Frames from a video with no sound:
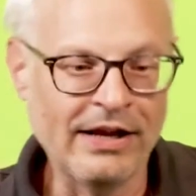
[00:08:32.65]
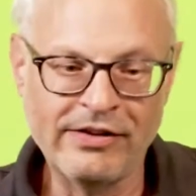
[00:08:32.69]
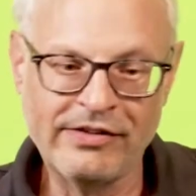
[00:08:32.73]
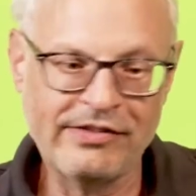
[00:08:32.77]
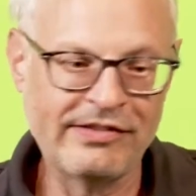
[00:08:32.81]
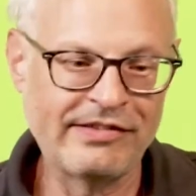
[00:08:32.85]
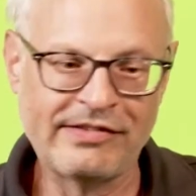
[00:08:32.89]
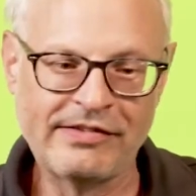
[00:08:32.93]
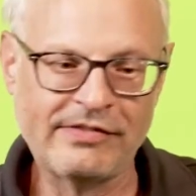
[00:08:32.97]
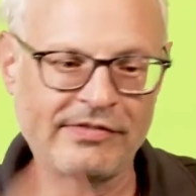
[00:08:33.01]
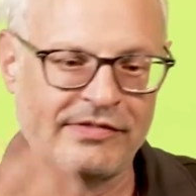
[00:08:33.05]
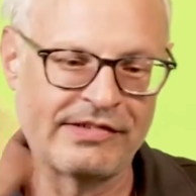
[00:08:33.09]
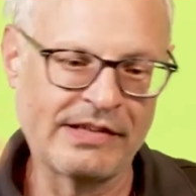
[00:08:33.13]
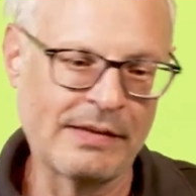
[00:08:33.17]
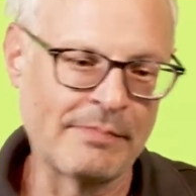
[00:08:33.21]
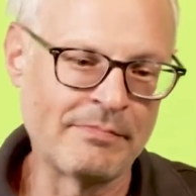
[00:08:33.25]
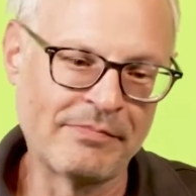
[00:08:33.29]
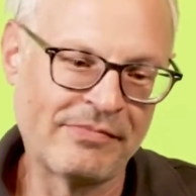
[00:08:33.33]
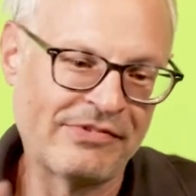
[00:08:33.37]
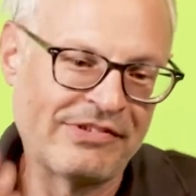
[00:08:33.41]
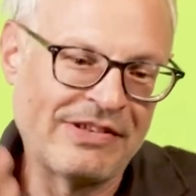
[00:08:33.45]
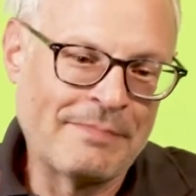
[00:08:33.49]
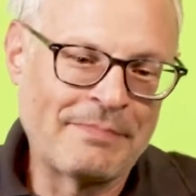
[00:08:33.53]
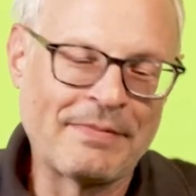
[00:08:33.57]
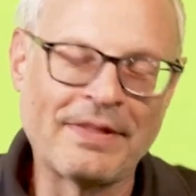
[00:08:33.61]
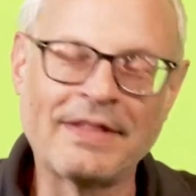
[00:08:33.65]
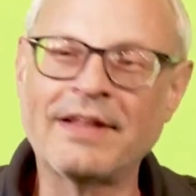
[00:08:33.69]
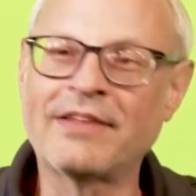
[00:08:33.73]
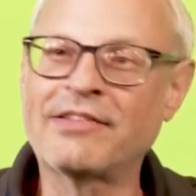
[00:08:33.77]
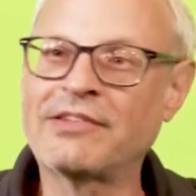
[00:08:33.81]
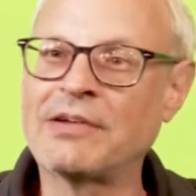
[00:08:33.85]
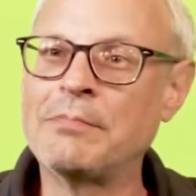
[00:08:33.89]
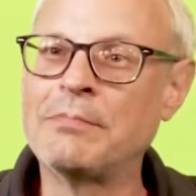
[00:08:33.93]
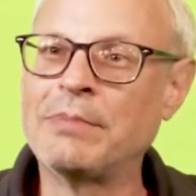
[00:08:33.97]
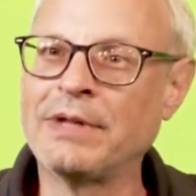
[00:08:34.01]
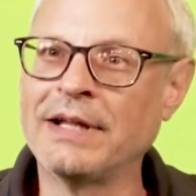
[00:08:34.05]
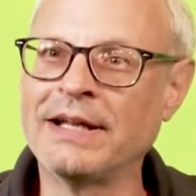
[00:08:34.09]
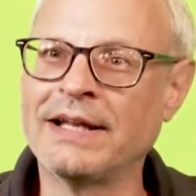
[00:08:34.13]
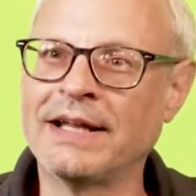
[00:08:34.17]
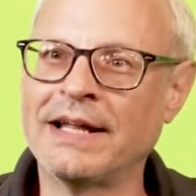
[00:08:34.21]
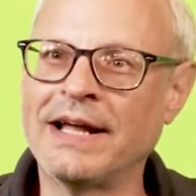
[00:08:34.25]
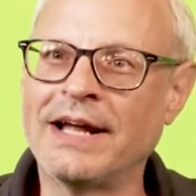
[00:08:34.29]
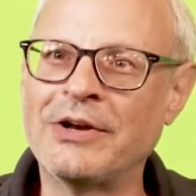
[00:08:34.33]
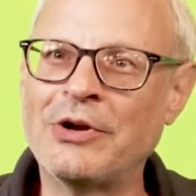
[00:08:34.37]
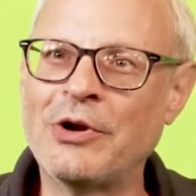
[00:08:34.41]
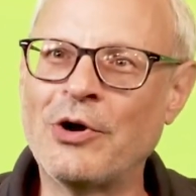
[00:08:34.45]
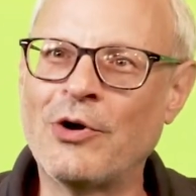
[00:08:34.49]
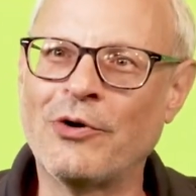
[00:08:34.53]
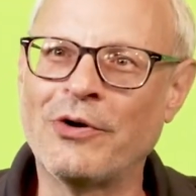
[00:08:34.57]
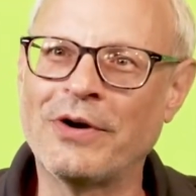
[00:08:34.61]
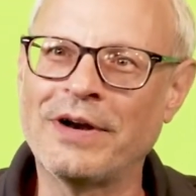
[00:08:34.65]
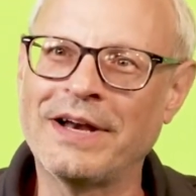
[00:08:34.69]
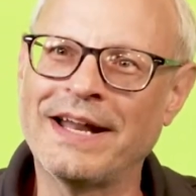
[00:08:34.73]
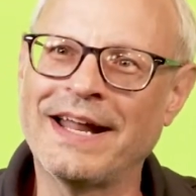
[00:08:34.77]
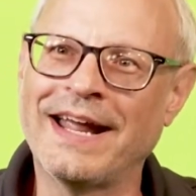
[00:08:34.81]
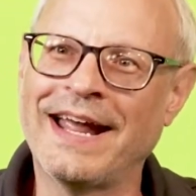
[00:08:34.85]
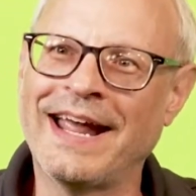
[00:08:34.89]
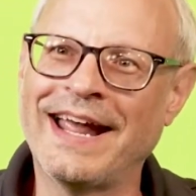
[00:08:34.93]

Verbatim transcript: is some, something that's completely unknown.